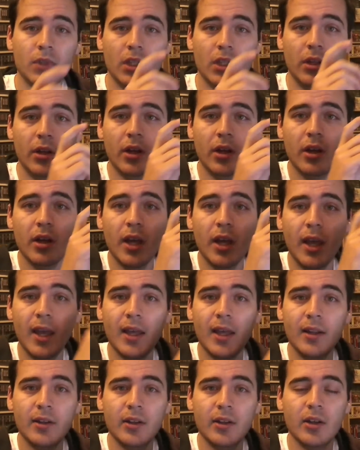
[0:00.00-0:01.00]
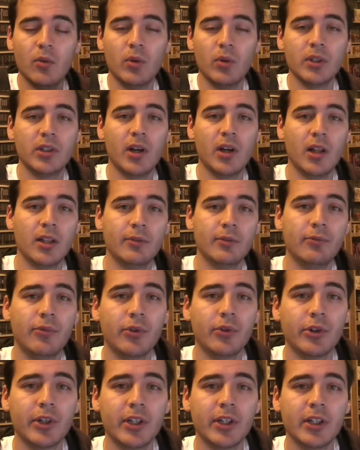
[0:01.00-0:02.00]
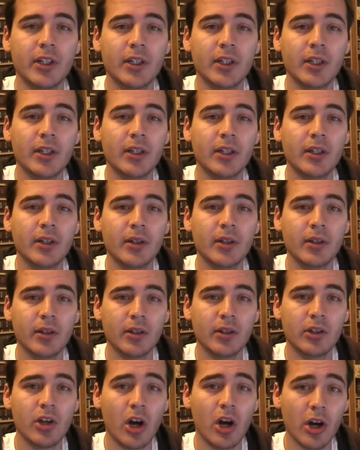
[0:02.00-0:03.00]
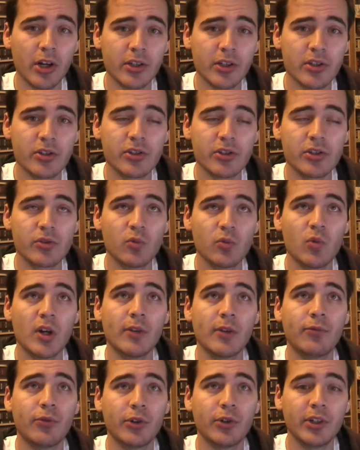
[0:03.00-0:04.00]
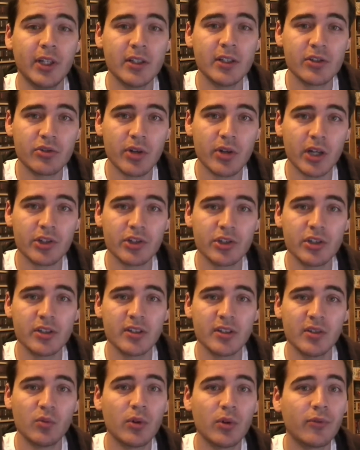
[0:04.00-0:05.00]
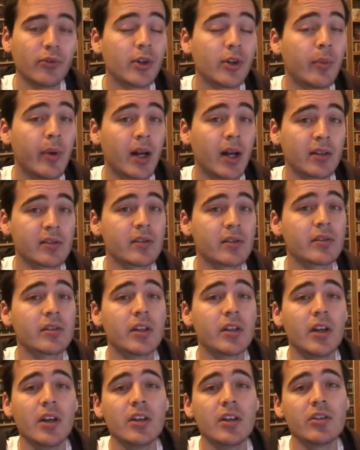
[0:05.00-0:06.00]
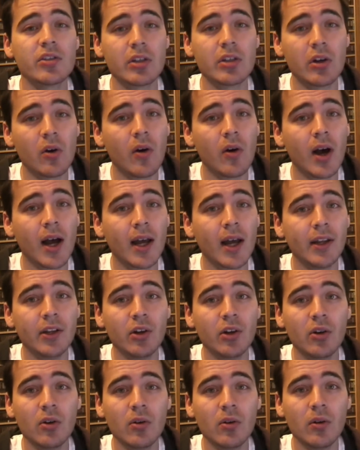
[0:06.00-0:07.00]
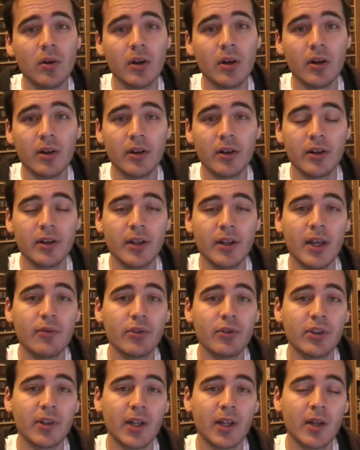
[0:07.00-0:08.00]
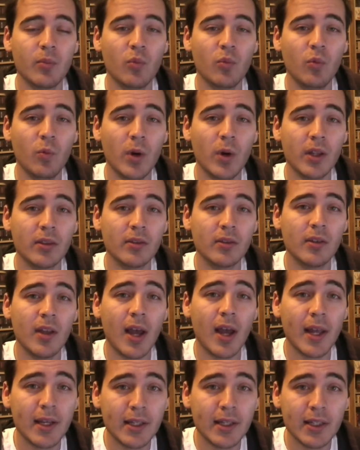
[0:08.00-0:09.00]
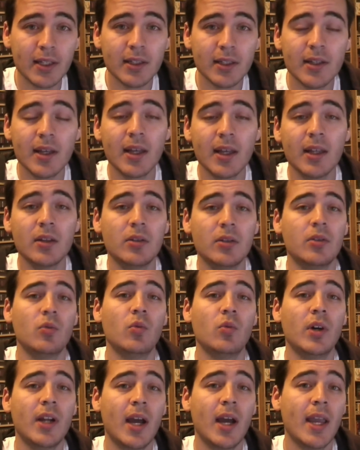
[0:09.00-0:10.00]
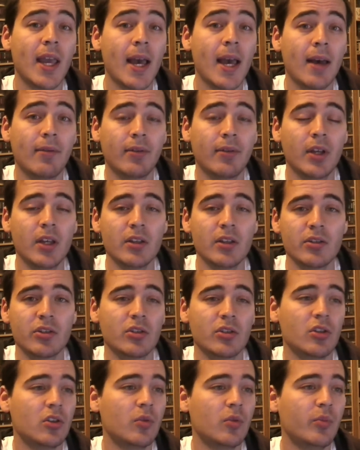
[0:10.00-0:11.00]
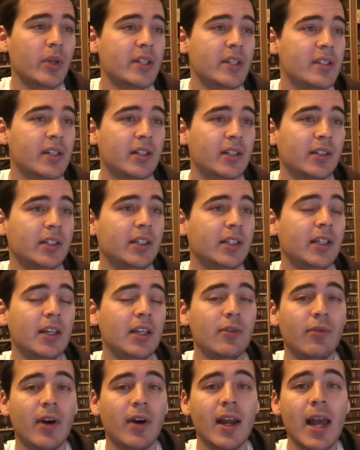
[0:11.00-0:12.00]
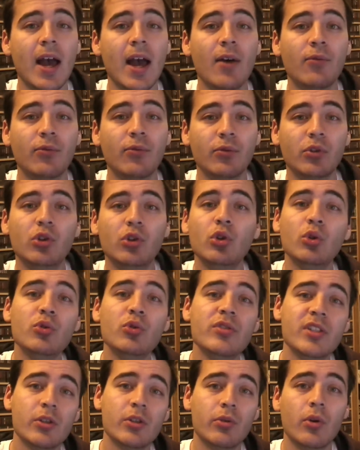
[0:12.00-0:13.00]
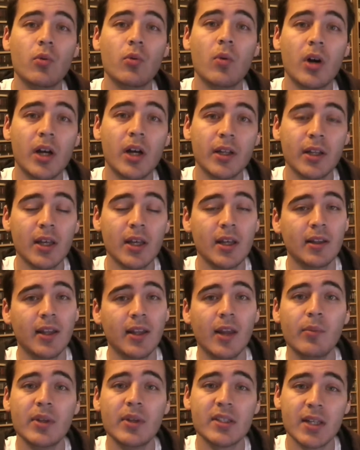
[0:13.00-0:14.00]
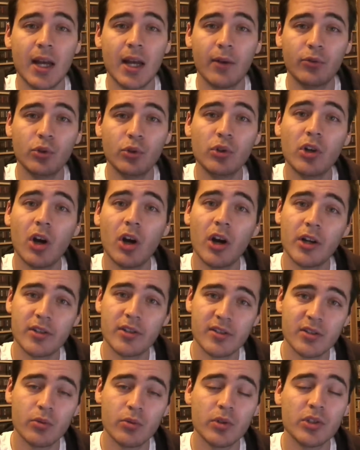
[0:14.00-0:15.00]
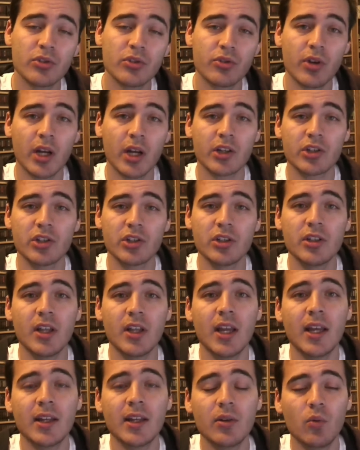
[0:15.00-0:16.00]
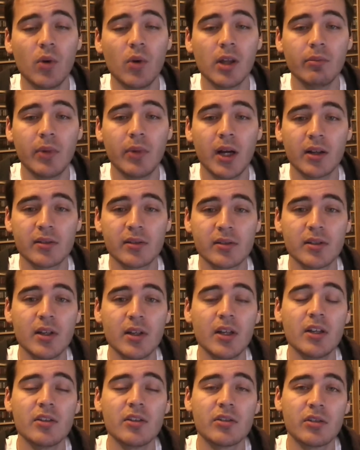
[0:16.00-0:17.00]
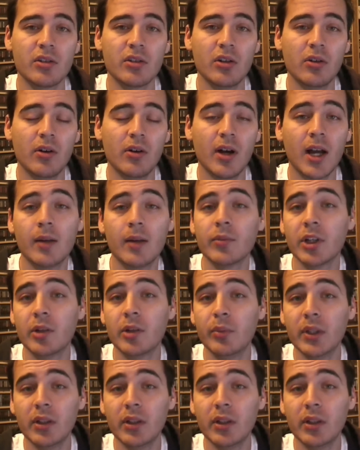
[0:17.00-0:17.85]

and one column for the cards, one for the instructions, and one for the boxes. So I know every time what I need and what I have. So basically, if I have 201, that means I have 2 cards, 0 instruction, and 1 box. So I'm going to be